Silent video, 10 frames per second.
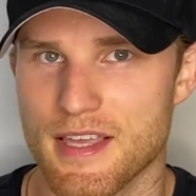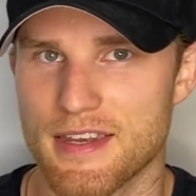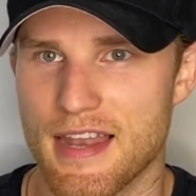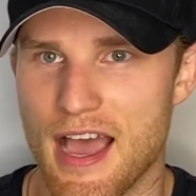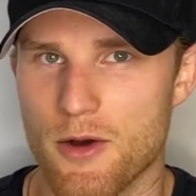
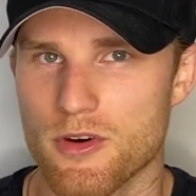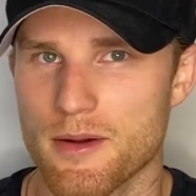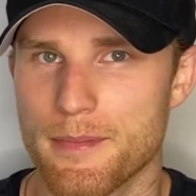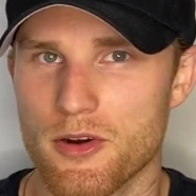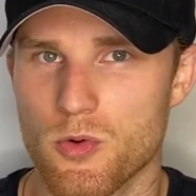and now we're
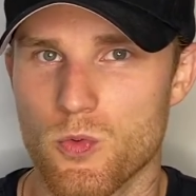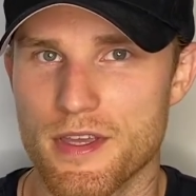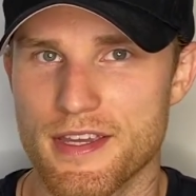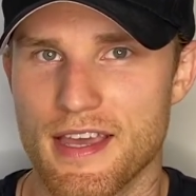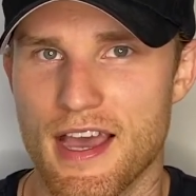about a
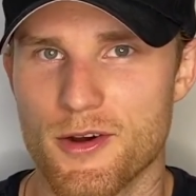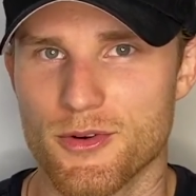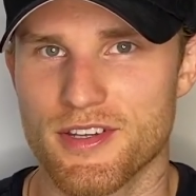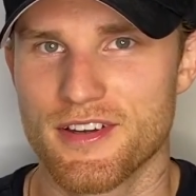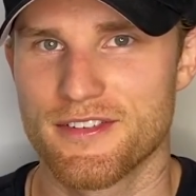week out